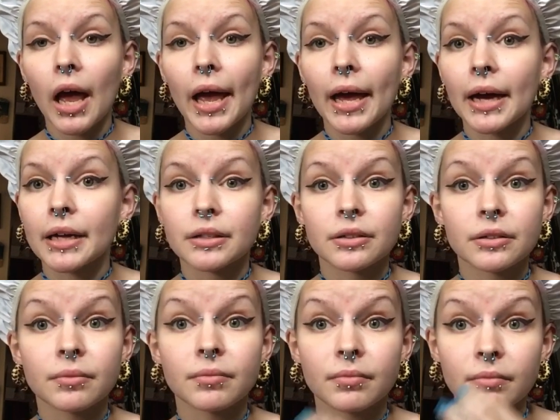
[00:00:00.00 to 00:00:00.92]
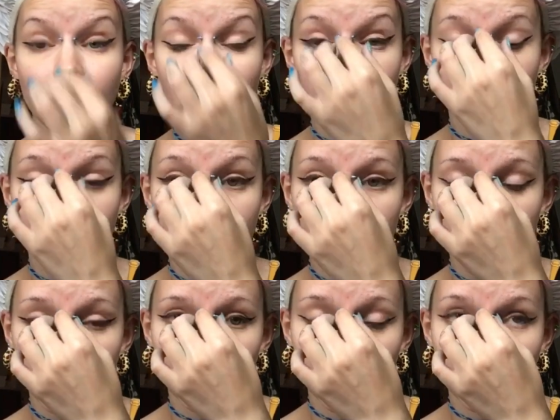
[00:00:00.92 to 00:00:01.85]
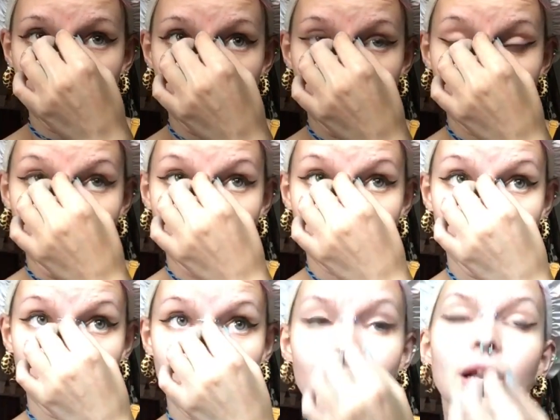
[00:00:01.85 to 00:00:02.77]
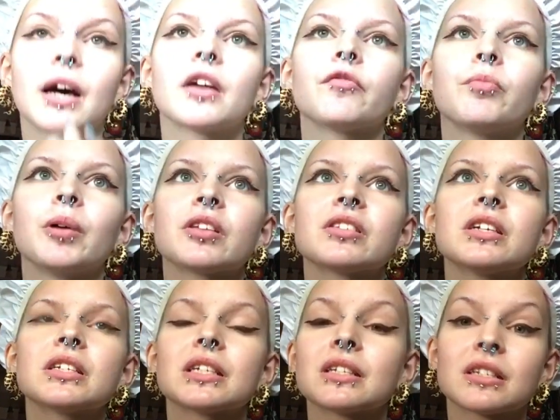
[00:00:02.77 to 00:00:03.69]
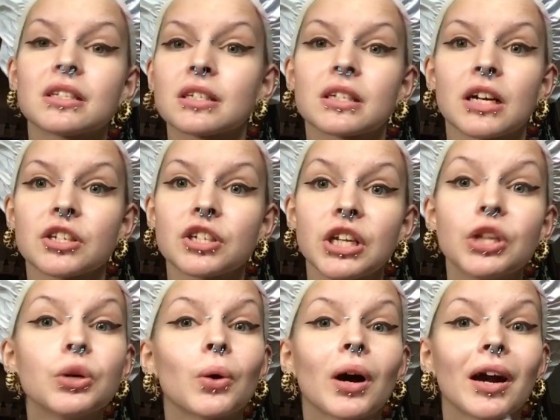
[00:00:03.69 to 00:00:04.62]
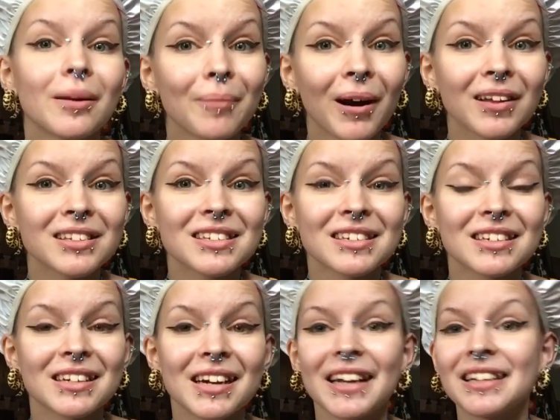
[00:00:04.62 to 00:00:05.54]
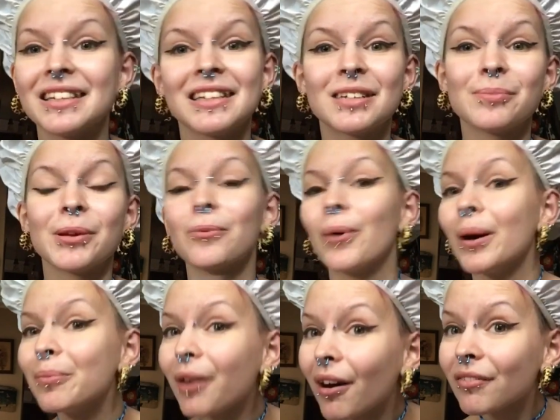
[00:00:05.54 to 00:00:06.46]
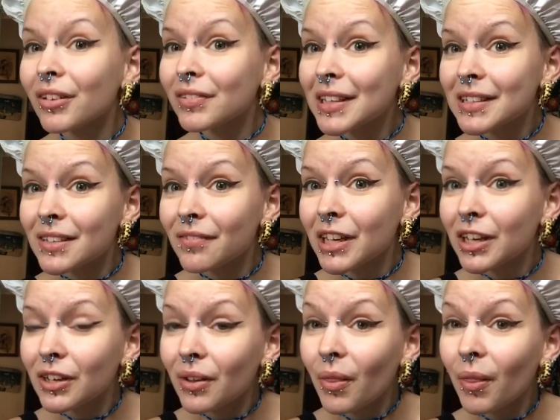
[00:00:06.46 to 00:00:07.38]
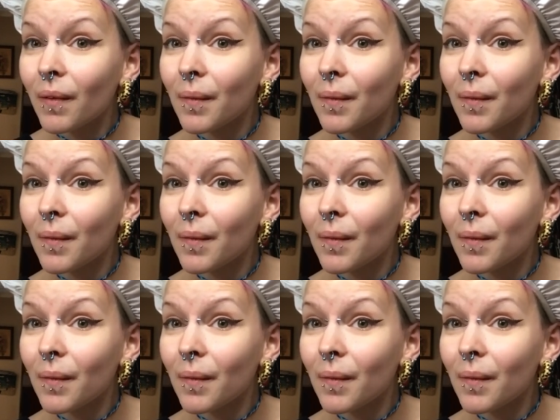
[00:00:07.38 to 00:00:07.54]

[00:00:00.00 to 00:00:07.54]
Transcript: and a shit ton of other stuff and have put women out of business. It's disgusting. You are a monster, and you need to be wiped off the face of the earth.